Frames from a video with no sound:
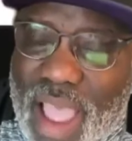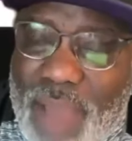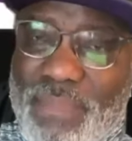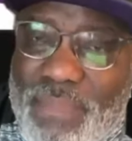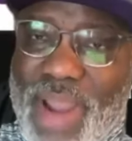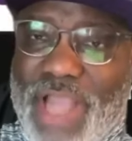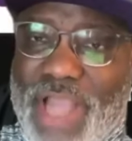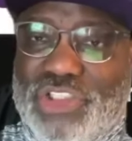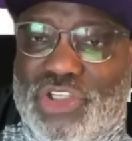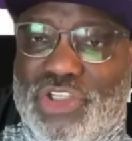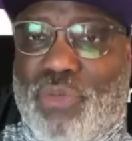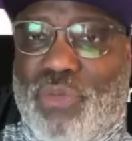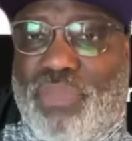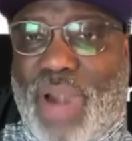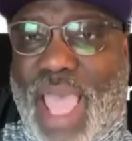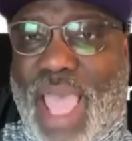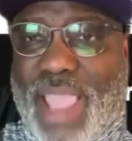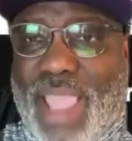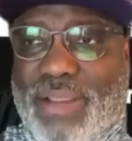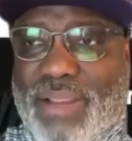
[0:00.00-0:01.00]
I'm not your
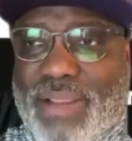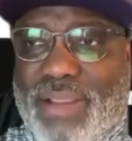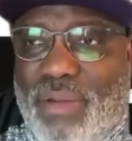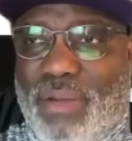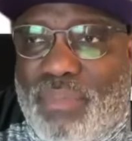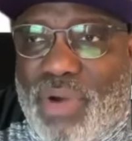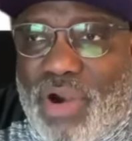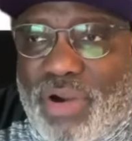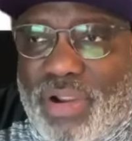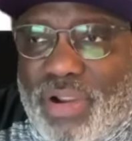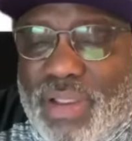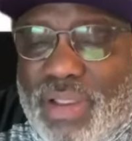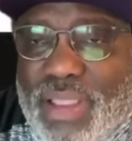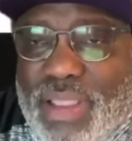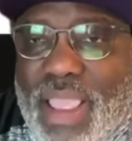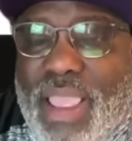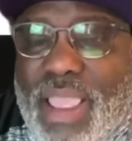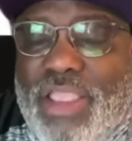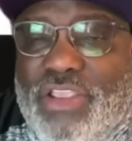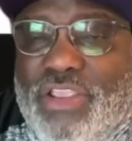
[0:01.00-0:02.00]
black, America.
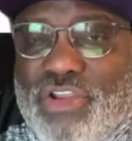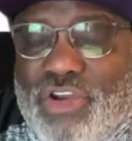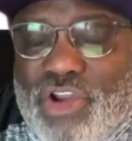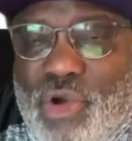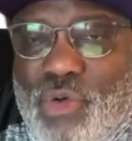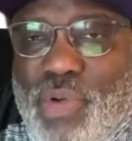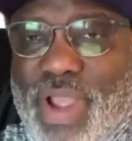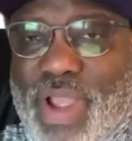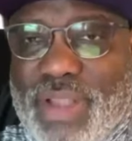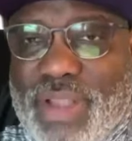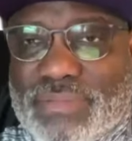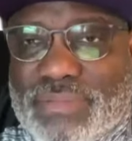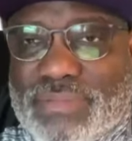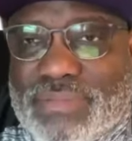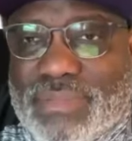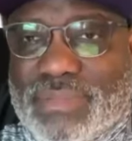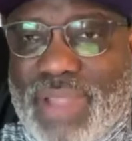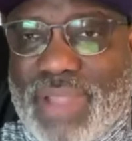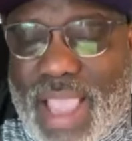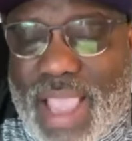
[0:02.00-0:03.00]
You know what?
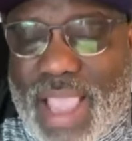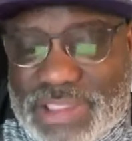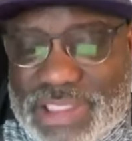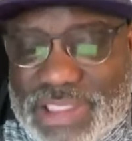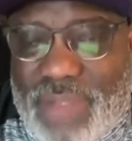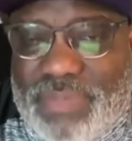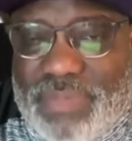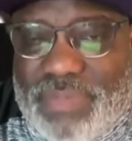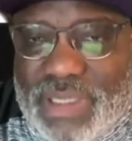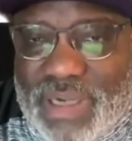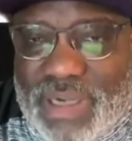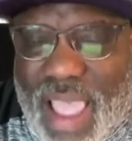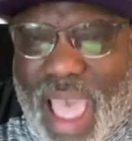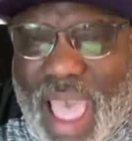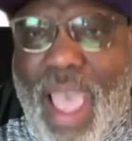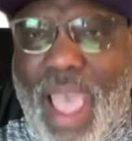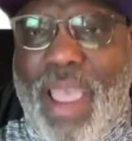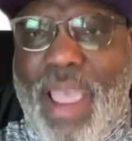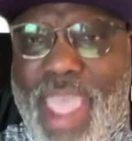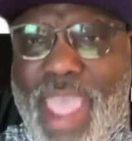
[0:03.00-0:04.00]
Accept it.
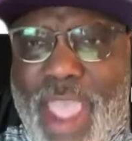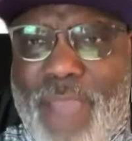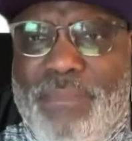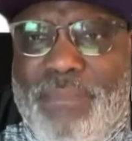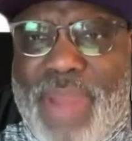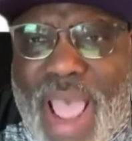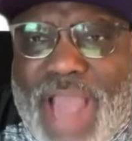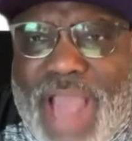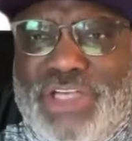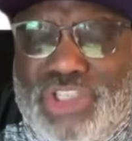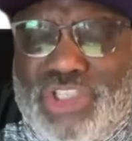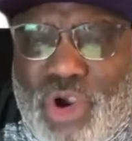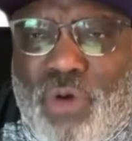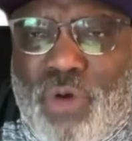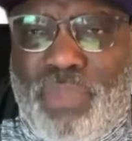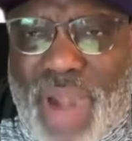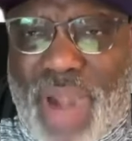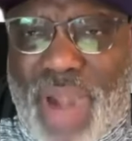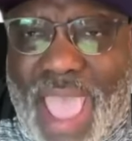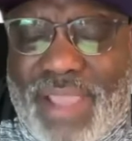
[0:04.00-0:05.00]
I am not
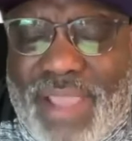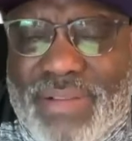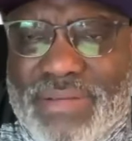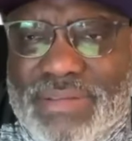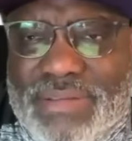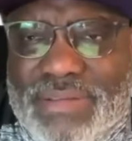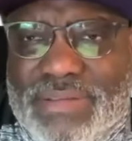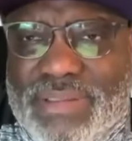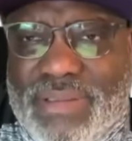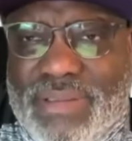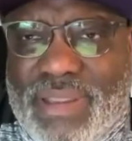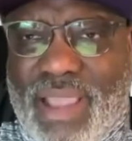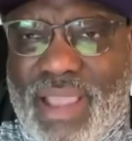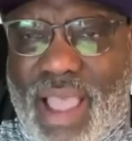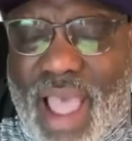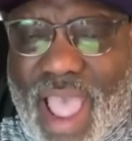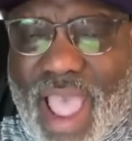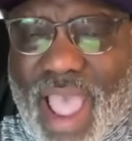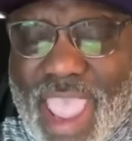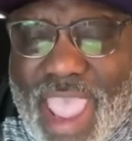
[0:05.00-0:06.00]
your black.
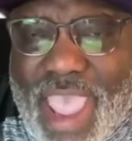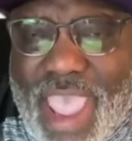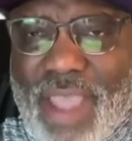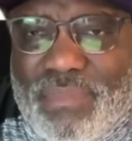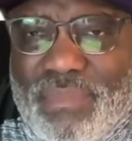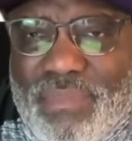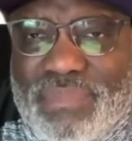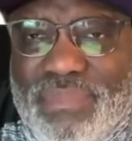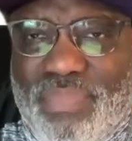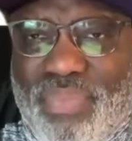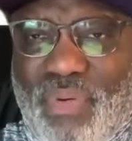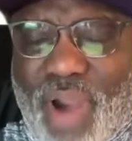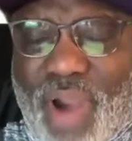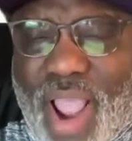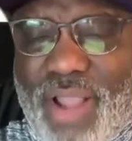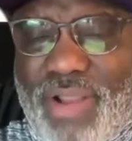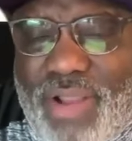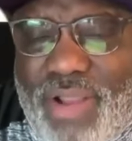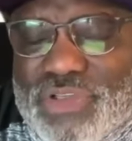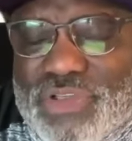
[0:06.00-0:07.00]
I am
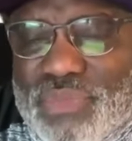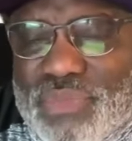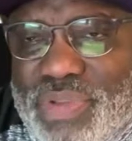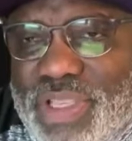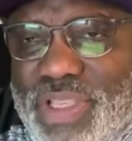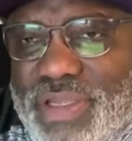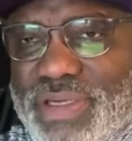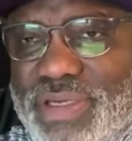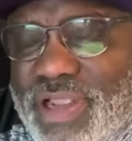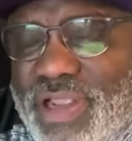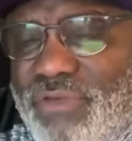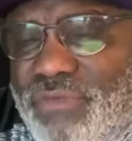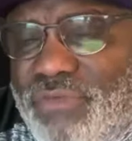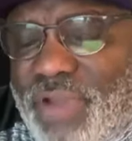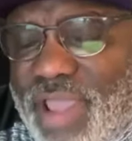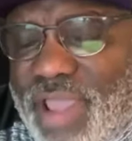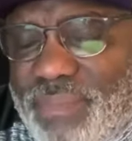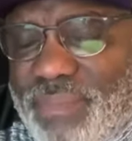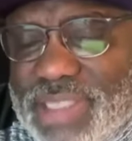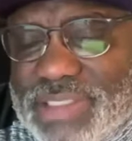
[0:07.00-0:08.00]
proud to be
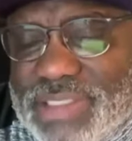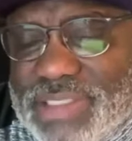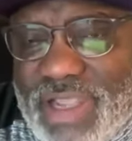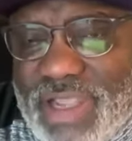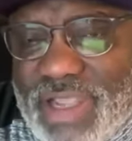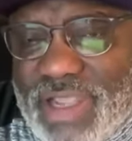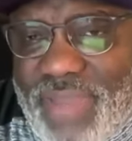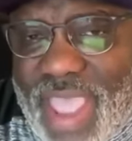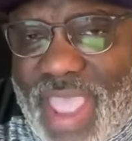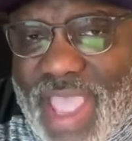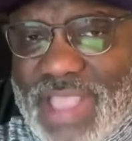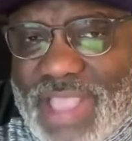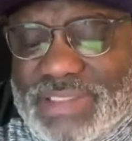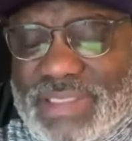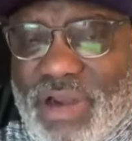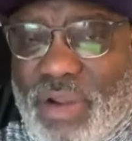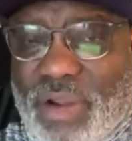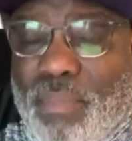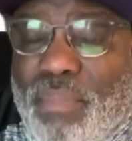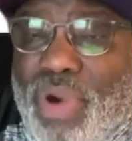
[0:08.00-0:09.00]
identifying myself
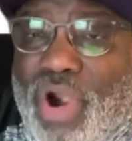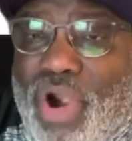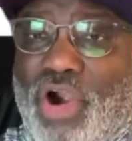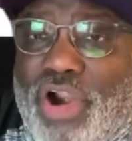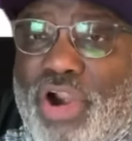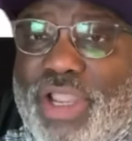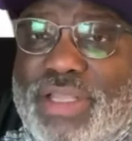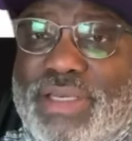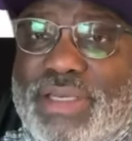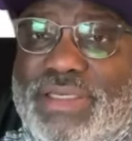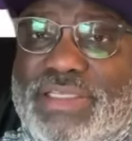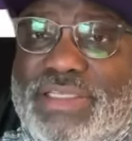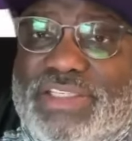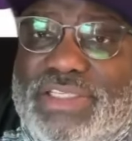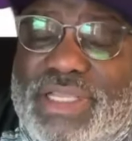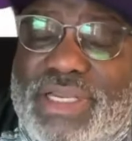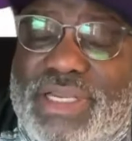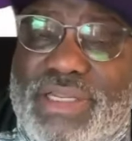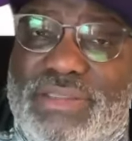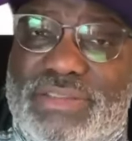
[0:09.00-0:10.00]
as an American
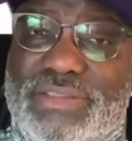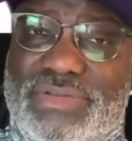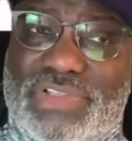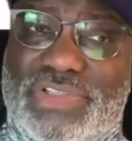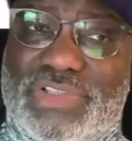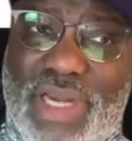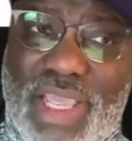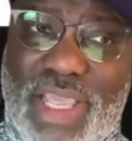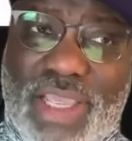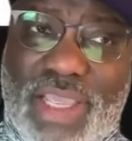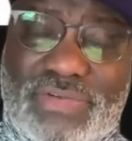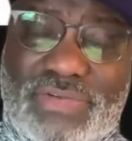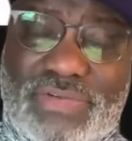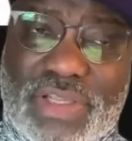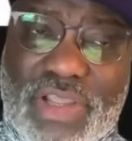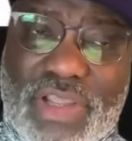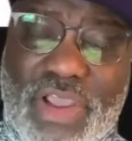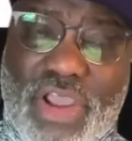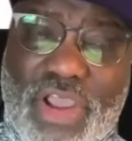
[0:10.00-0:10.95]
descendant of slaves.